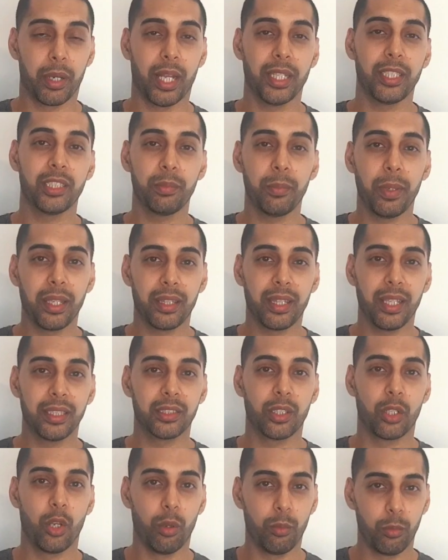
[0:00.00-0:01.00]
but I just make things
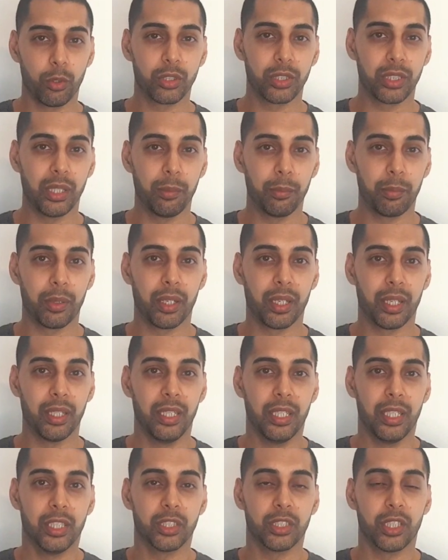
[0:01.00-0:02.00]
a lot more simpler.
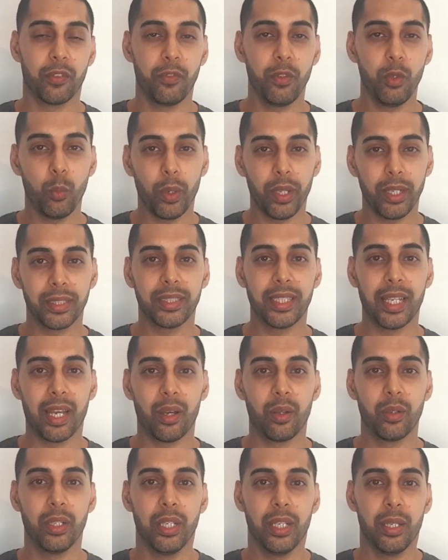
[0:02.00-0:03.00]
So if you went
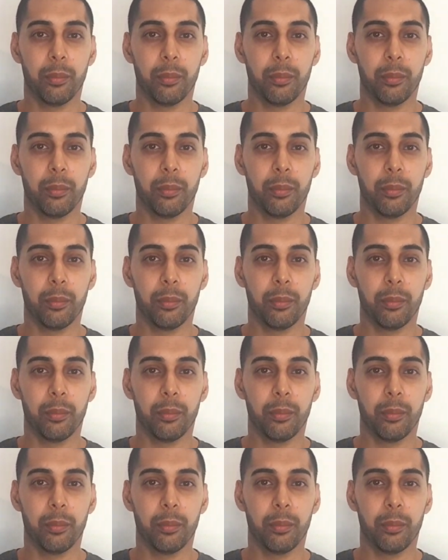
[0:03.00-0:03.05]
down